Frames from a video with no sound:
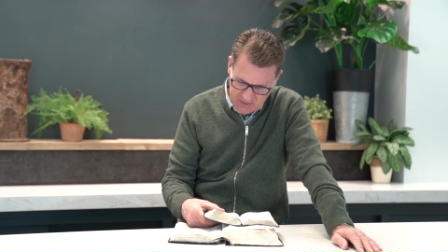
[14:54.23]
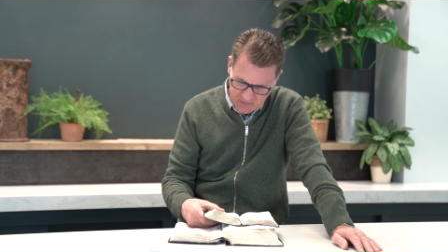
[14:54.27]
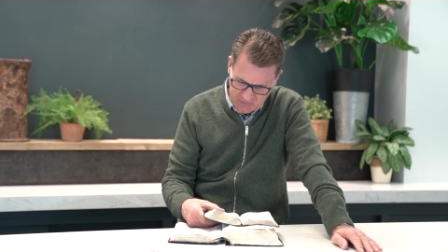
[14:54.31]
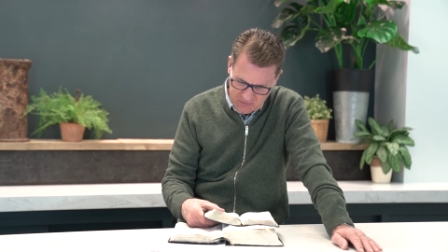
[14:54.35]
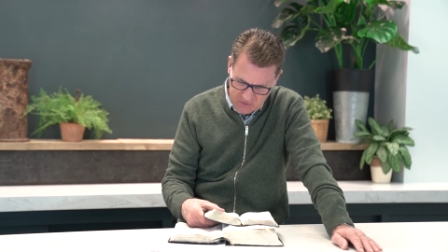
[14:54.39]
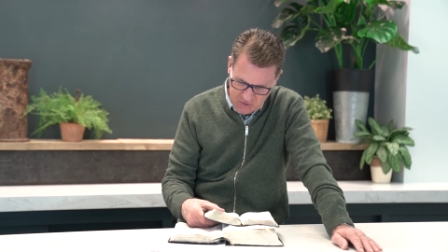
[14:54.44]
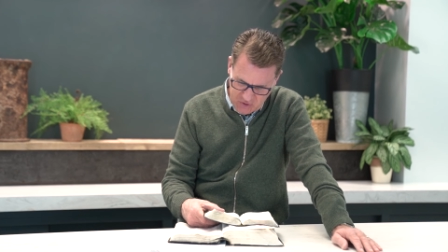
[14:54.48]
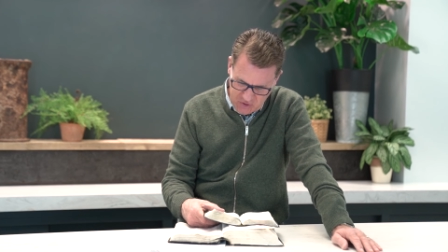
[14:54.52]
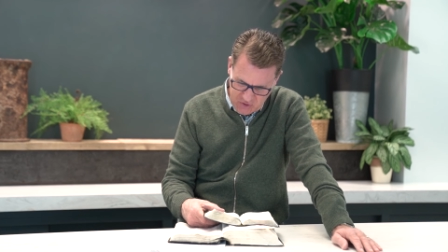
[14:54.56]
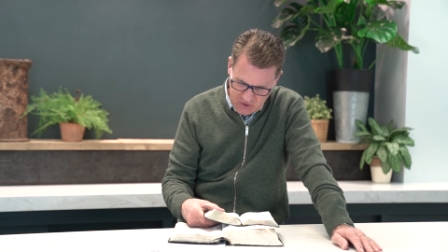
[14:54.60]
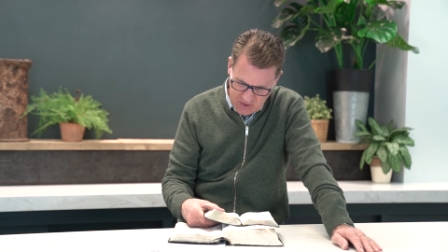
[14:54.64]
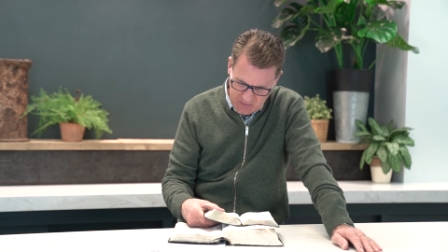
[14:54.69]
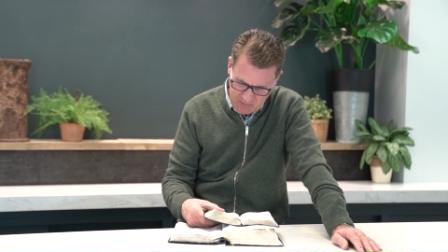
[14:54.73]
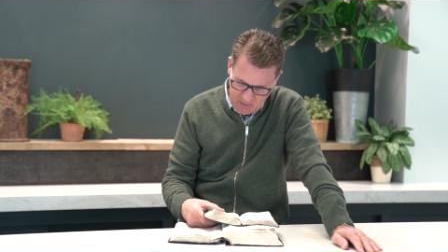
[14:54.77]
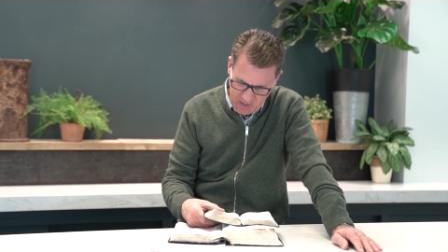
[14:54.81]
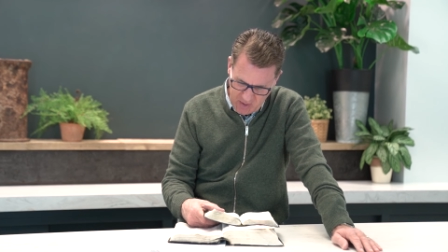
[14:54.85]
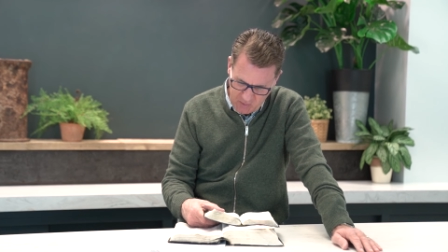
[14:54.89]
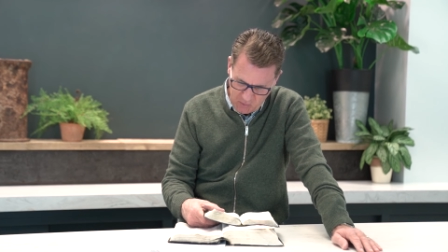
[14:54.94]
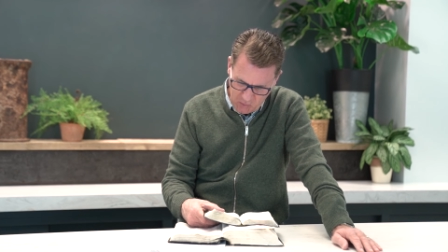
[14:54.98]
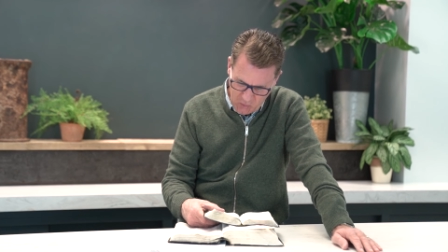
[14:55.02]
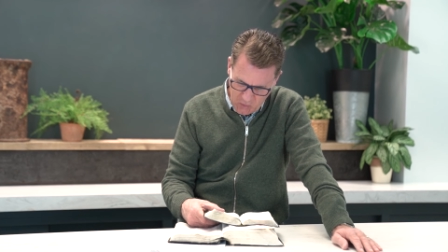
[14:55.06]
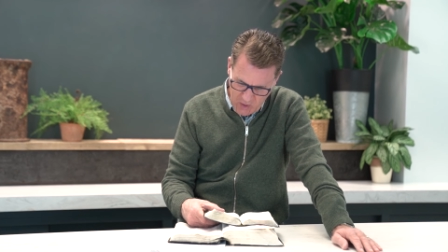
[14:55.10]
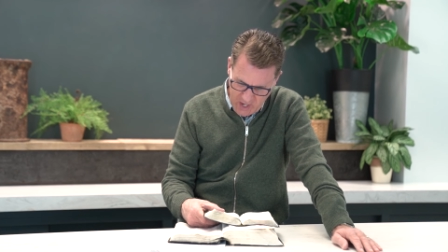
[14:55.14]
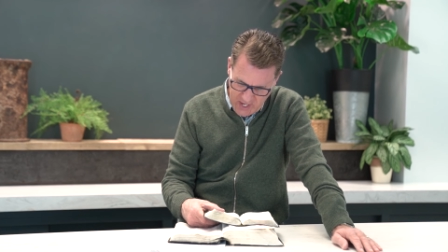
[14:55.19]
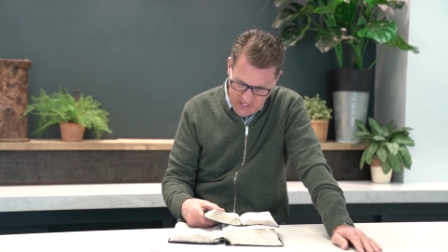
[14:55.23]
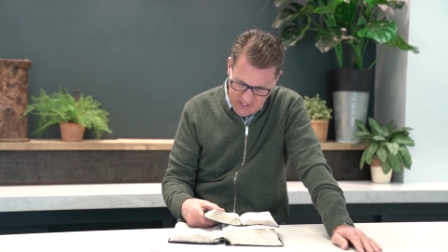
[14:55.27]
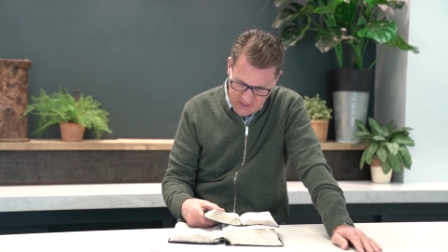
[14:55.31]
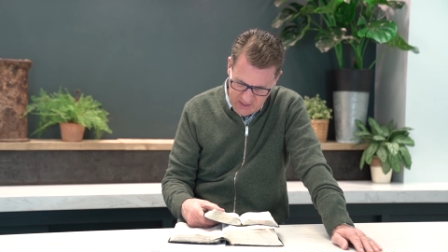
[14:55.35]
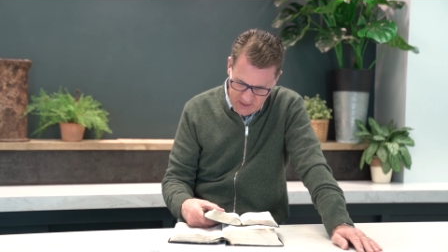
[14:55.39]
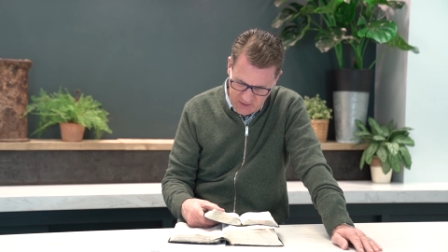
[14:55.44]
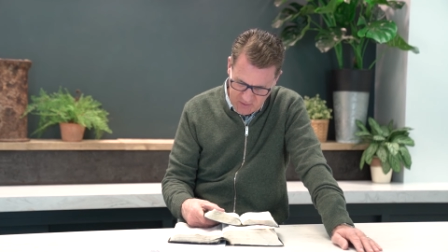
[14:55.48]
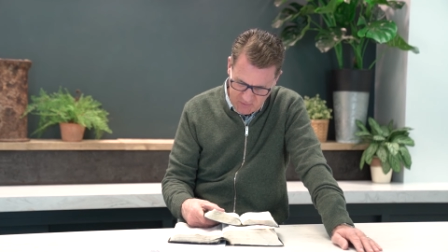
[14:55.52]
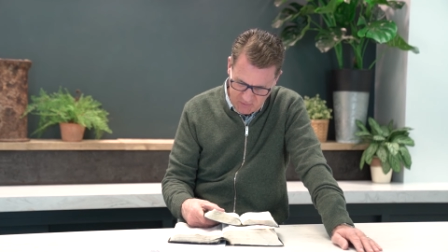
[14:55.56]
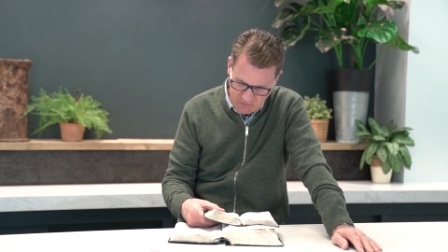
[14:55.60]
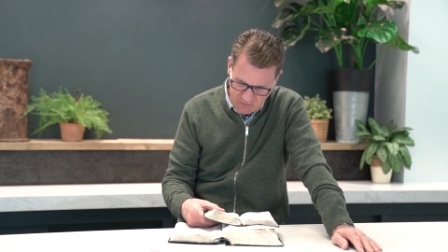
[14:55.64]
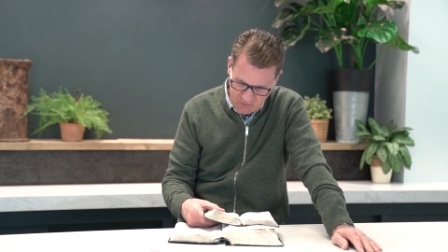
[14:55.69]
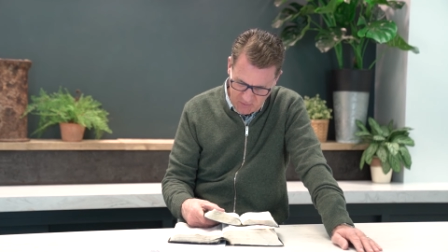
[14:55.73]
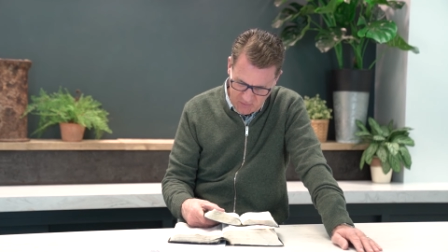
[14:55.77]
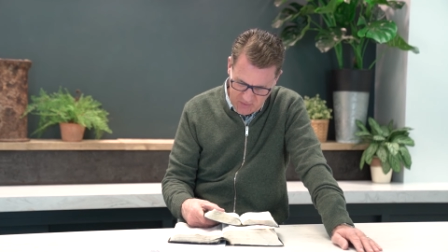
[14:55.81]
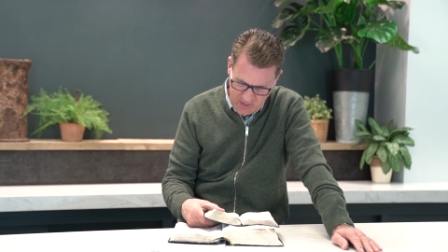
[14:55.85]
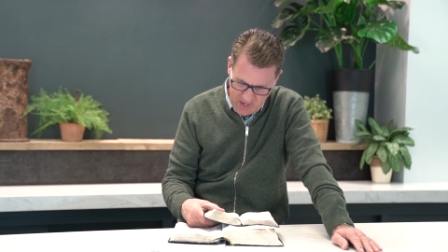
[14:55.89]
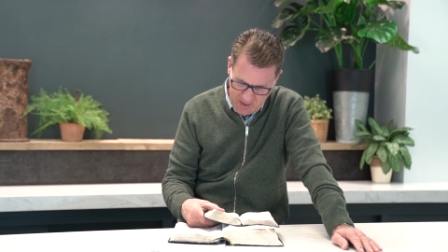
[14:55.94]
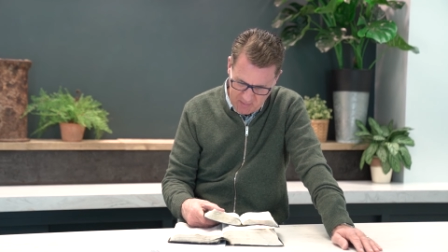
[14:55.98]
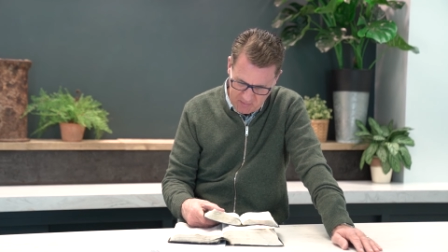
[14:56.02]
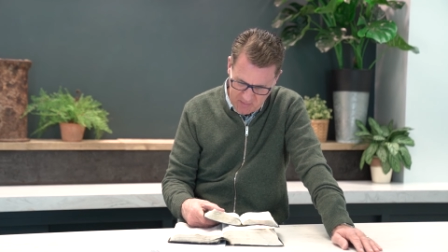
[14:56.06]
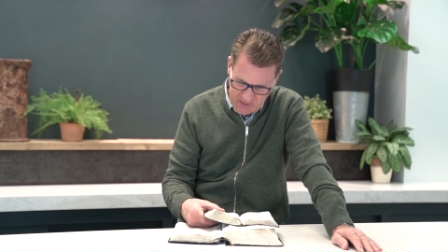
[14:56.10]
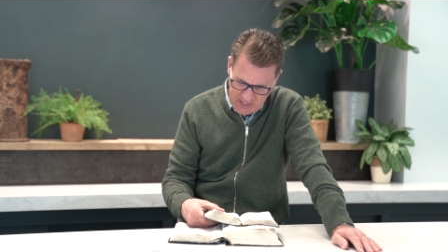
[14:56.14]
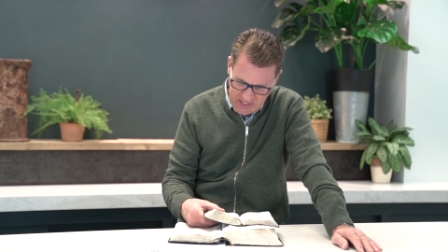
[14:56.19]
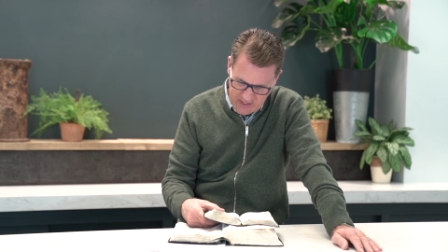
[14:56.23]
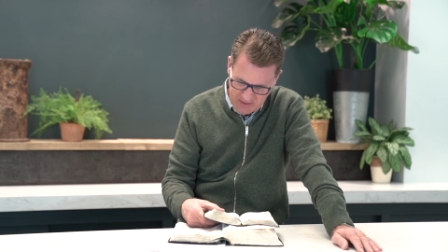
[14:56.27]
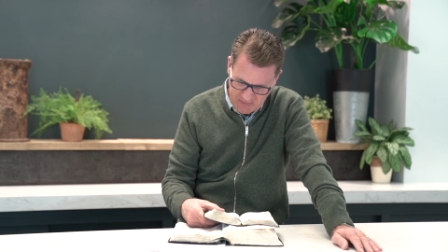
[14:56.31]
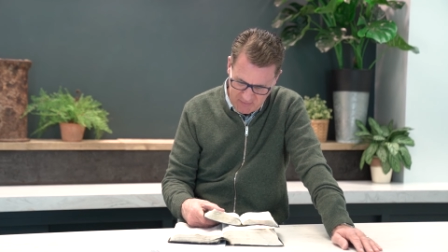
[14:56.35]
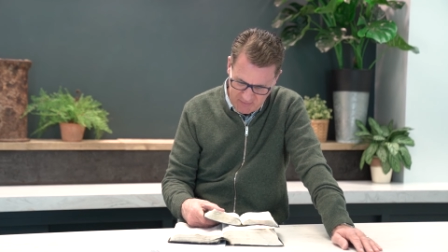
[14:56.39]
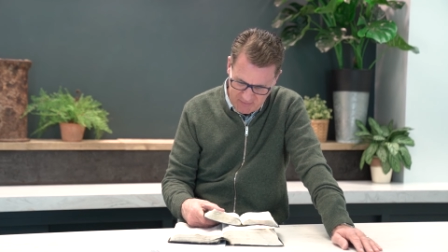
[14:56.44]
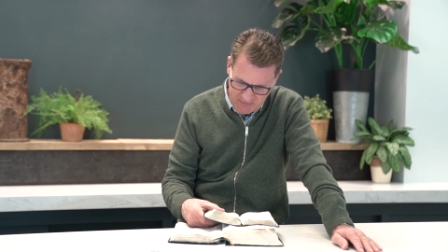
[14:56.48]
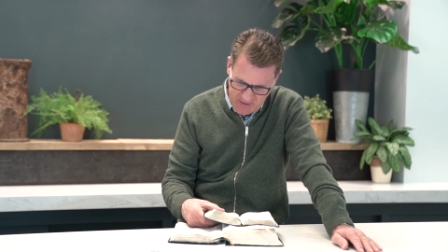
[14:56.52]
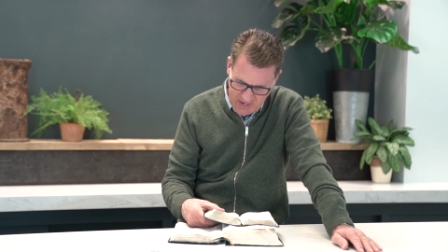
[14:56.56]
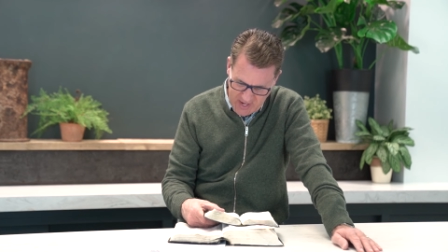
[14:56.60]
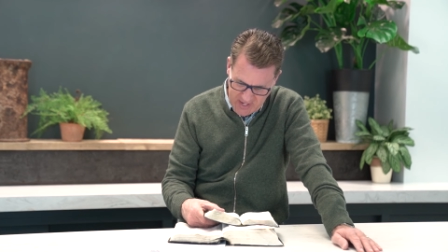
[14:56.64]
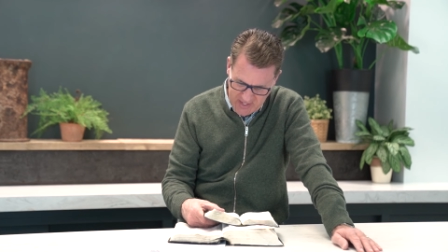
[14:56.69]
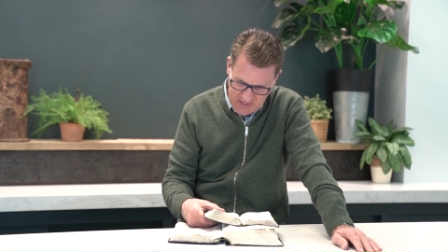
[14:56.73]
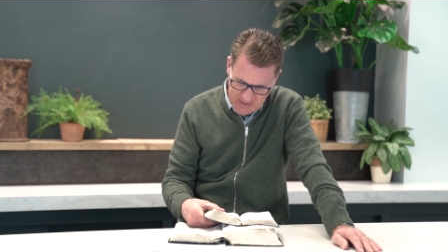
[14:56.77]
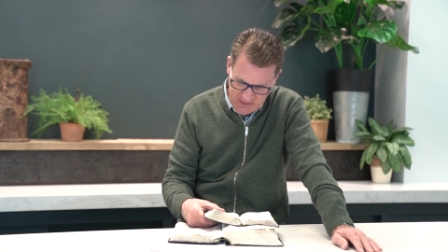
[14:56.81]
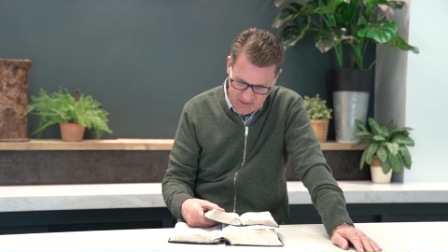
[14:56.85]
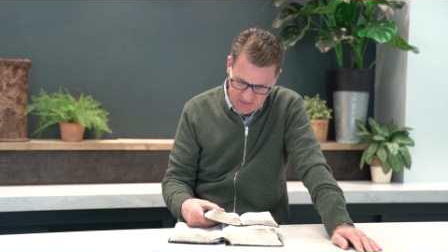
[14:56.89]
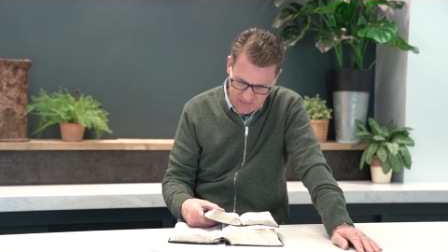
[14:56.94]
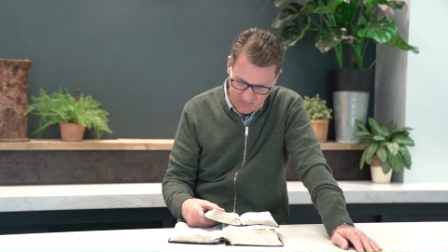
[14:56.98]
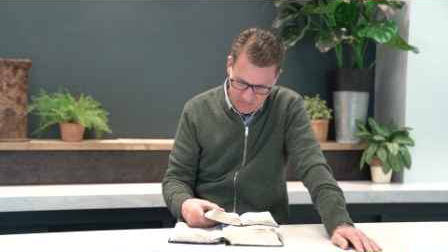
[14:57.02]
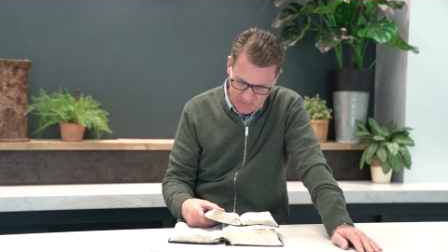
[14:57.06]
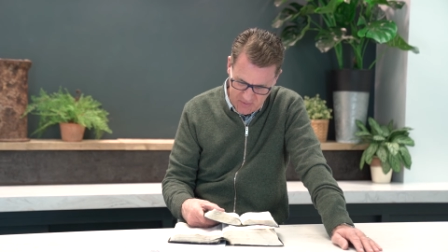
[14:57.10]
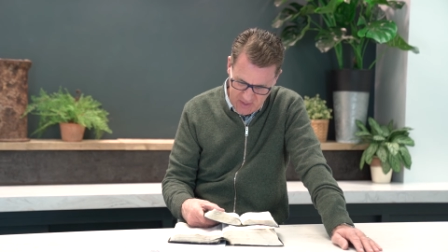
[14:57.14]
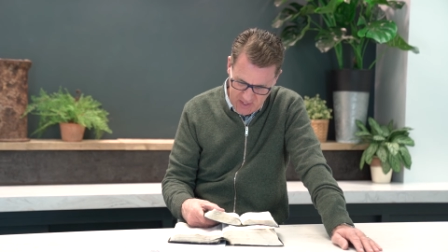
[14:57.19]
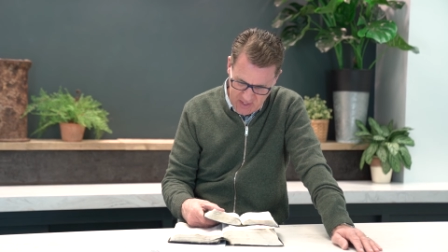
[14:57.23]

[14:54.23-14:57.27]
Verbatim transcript: of Sheba waited for them in vain.